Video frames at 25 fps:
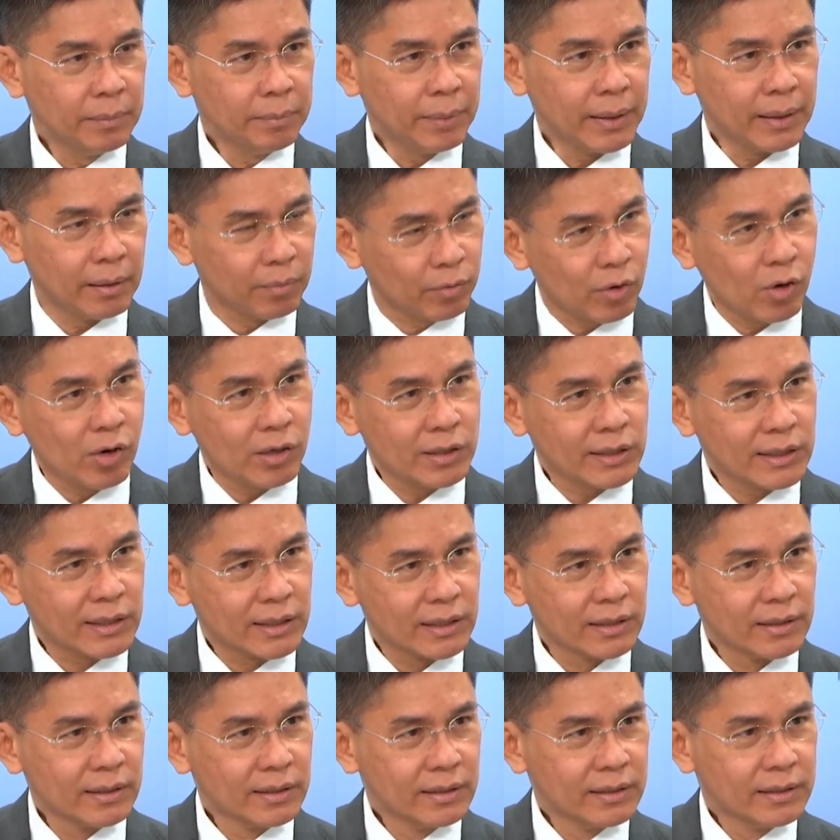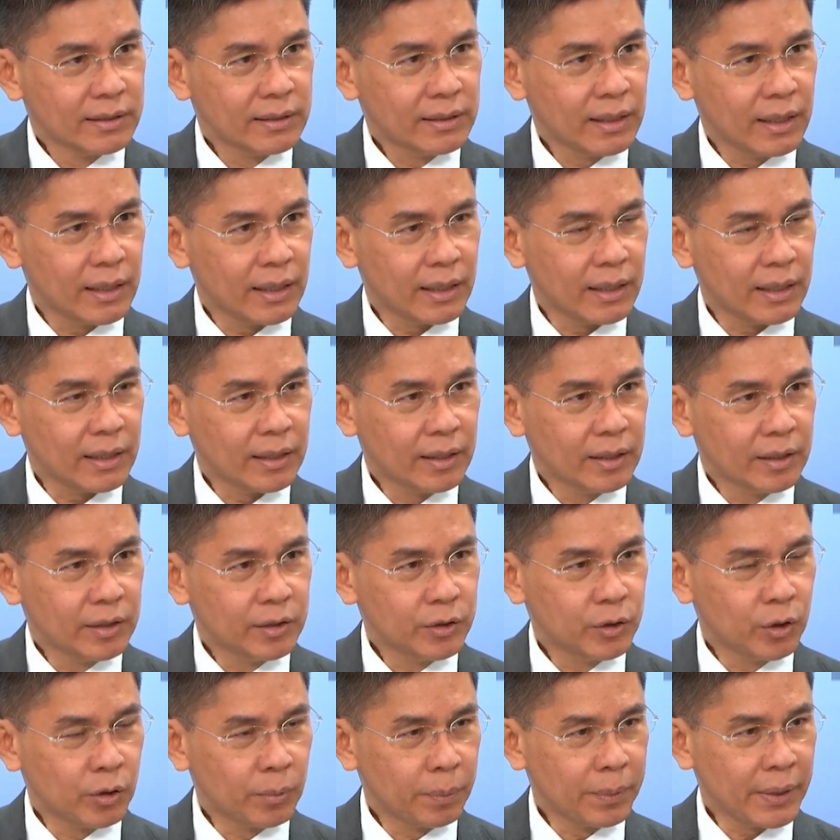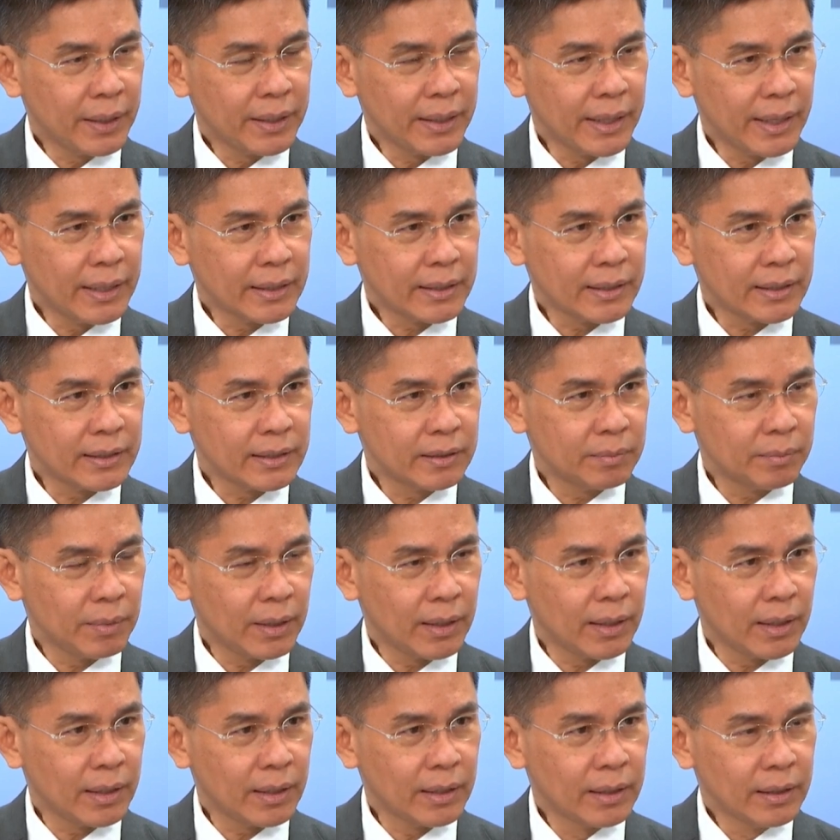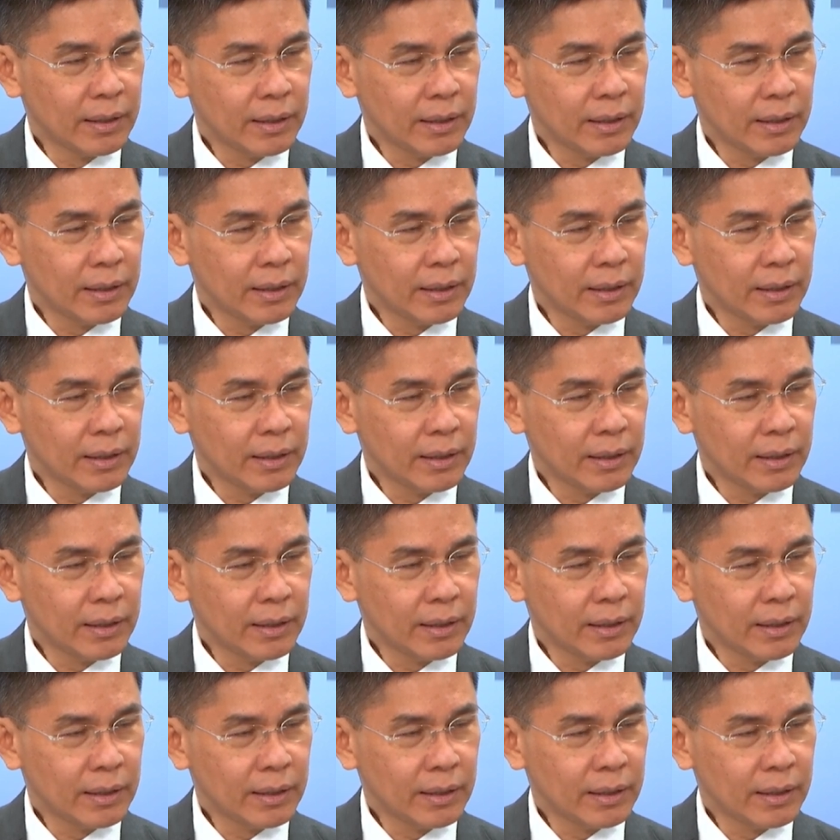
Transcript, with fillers: But of course, uh, European nations may